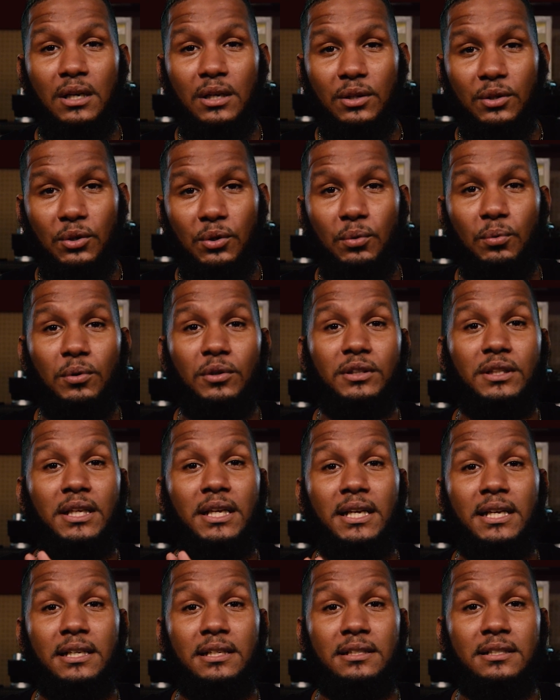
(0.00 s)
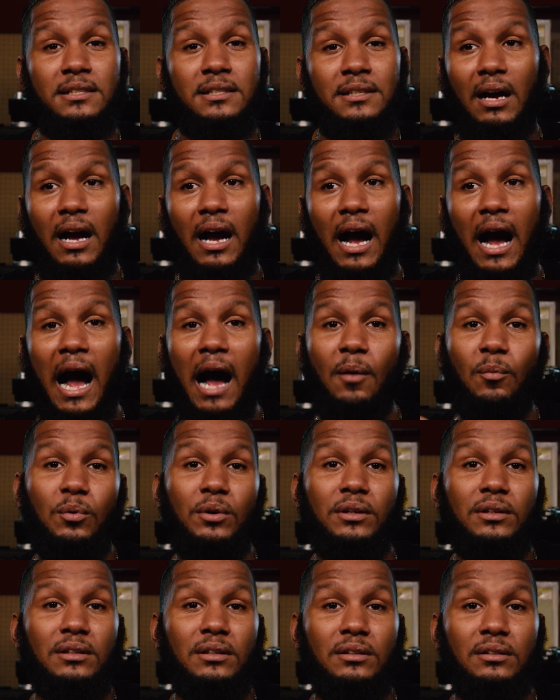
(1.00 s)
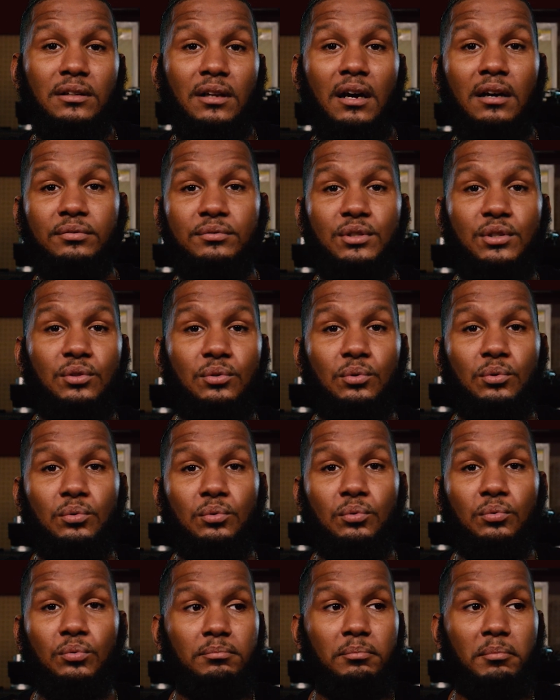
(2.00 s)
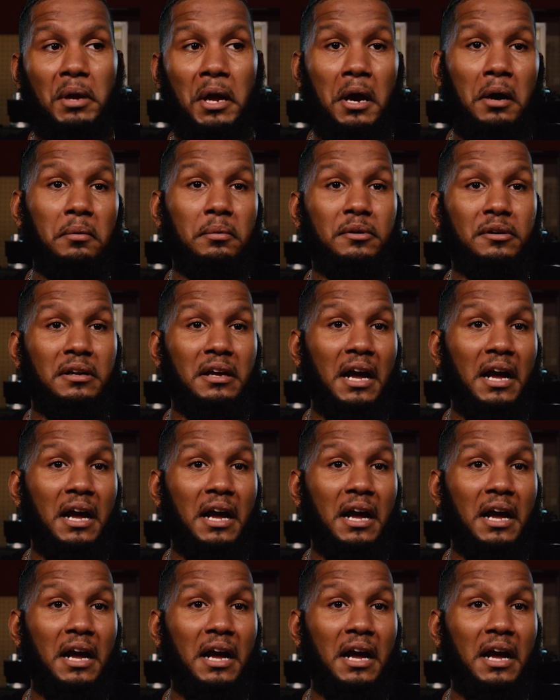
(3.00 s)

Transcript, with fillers: newer things I would love to help,